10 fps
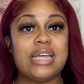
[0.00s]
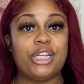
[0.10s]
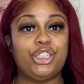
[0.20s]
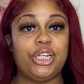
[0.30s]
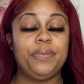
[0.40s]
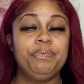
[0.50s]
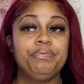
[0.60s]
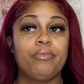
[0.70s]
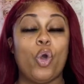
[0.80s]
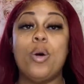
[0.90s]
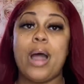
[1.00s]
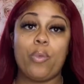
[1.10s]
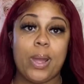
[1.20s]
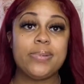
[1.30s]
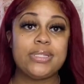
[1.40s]
section on my
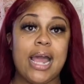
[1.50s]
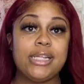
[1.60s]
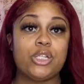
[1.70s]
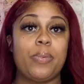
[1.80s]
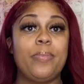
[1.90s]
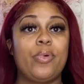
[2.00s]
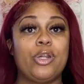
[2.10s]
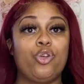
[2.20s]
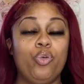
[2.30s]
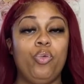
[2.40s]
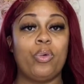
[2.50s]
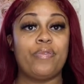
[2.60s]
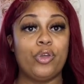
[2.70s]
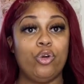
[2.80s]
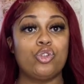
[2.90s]
website so people can do
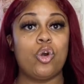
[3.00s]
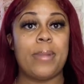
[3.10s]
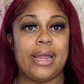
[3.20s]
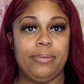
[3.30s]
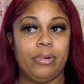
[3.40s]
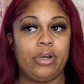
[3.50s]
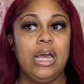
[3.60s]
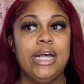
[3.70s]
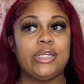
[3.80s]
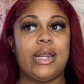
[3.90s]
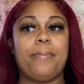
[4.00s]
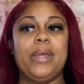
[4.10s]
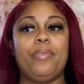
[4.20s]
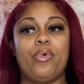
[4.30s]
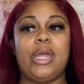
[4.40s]
reviews on my ebook so that
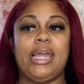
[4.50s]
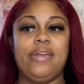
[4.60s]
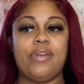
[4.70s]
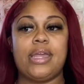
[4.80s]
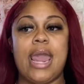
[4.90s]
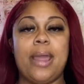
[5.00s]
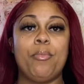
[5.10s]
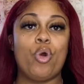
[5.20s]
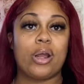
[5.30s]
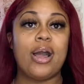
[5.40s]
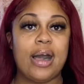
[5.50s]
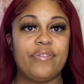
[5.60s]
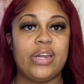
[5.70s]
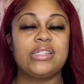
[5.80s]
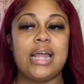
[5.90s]
people can even gain more
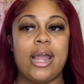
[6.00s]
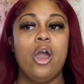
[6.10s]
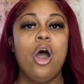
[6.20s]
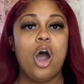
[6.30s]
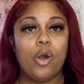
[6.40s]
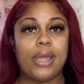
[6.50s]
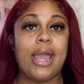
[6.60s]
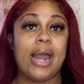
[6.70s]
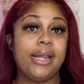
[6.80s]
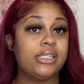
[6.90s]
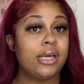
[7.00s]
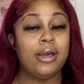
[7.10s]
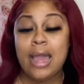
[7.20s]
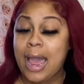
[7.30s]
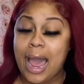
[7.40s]
confidence, like, okay, I need
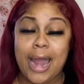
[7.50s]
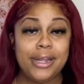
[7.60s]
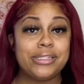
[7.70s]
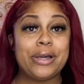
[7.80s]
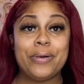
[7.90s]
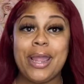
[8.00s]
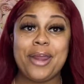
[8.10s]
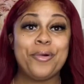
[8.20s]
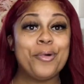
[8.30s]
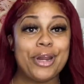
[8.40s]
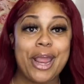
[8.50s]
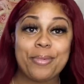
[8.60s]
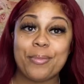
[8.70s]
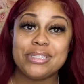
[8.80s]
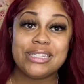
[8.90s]
to go ahead and order
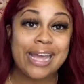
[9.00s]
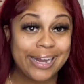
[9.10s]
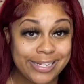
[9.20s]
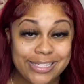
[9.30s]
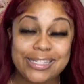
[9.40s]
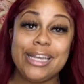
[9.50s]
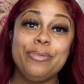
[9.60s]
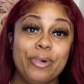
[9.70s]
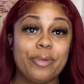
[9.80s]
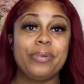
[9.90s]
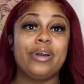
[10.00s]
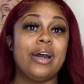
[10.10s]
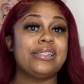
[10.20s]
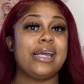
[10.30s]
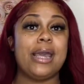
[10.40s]
Amber Mercedes' ebook
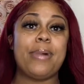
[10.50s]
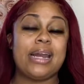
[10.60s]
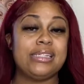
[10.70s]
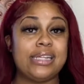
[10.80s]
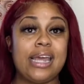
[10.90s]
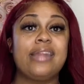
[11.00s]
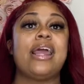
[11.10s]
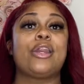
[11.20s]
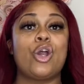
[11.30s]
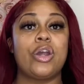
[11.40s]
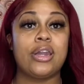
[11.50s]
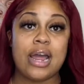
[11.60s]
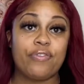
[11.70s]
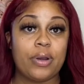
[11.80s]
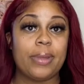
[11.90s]
because everybody's saying that they learned a
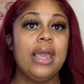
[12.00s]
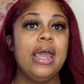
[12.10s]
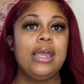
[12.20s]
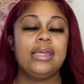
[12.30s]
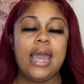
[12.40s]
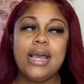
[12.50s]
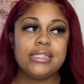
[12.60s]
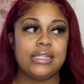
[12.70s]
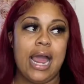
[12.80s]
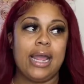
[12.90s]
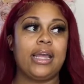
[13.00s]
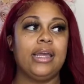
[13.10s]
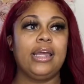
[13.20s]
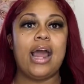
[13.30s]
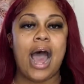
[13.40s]
lot from me. Yes, like,
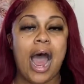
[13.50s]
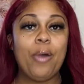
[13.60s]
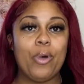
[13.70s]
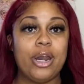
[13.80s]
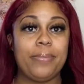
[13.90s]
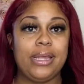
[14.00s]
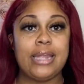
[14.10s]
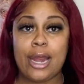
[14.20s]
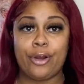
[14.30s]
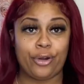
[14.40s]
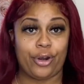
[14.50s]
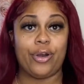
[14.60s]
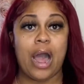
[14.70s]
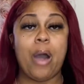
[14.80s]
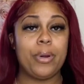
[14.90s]
I want to be that
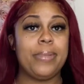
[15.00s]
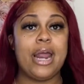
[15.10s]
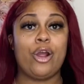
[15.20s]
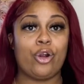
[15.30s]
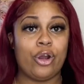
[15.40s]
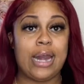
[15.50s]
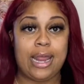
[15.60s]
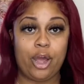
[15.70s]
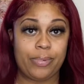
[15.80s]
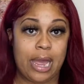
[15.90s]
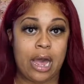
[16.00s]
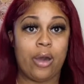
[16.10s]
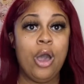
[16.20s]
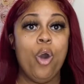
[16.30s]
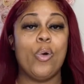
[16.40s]
girl. I want to be that girl that helped
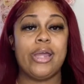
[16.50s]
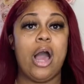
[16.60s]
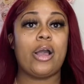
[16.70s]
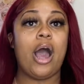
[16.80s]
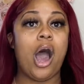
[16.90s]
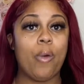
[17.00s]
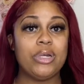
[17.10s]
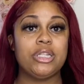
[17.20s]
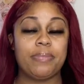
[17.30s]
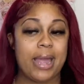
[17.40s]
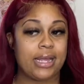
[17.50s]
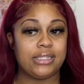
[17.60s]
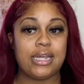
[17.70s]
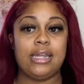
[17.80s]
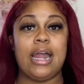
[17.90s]
y'all. Well, y'all can always look back and
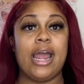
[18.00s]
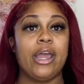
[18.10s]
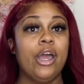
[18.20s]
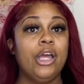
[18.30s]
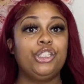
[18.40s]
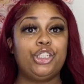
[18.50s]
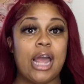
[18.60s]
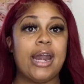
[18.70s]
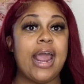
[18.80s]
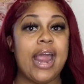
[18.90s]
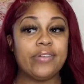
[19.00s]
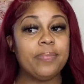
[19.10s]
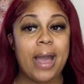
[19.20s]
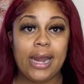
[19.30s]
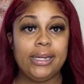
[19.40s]
say, like, out of
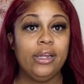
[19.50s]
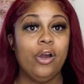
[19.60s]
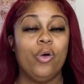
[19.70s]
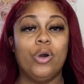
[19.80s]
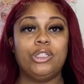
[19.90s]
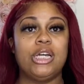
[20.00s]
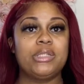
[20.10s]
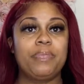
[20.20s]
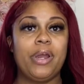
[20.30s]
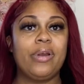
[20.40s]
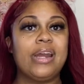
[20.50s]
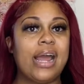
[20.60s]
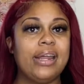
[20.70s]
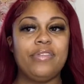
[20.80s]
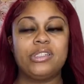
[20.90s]
everybody, or just period,
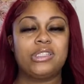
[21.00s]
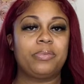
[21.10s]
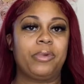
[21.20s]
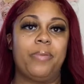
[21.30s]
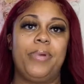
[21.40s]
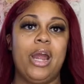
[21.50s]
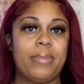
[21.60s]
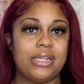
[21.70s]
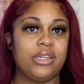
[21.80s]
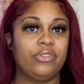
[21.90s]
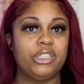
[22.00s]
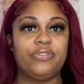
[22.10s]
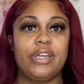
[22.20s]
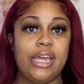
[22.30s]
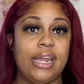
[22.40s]
not even to compare myself,
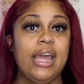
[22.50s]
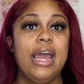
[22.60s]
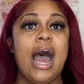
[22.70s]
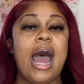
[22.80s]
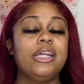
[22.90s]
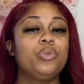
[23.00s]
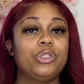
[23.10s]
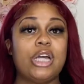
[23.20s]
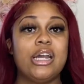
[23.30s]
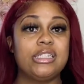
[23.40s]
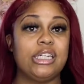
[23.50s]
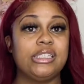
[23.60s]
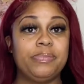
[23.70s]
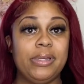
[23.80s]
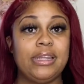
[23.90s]
just forget it. I just want y'all to
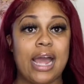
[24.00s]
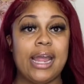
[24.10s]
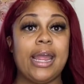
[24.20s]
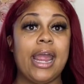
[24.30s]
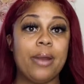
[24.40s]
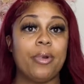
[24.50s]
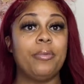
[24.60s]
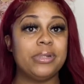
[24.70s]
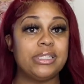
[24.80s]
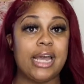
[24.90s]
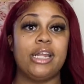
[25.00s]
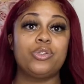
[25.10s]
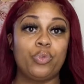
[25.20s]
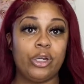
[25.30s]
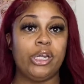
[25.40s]
just be like, Amber
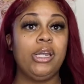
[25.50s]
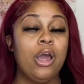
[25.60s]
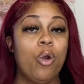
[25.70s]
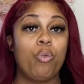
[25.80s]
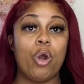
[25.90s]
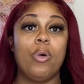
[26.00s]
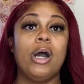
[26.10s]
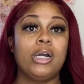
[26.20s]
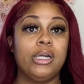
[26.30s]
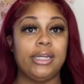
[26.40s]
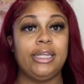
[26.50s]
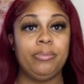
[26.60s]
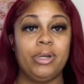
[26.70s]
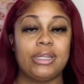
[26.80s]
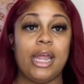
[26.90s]
Mercedes really wrote a good
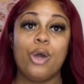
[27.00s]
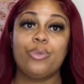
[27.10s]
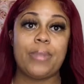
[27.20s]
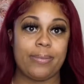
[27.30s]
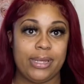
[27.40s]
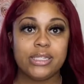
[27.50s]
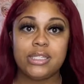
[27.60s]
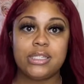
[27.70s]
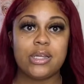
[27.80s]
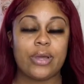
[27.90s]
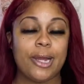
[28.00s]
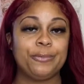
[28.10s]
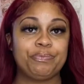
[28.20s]
ebook that helped my business, okay?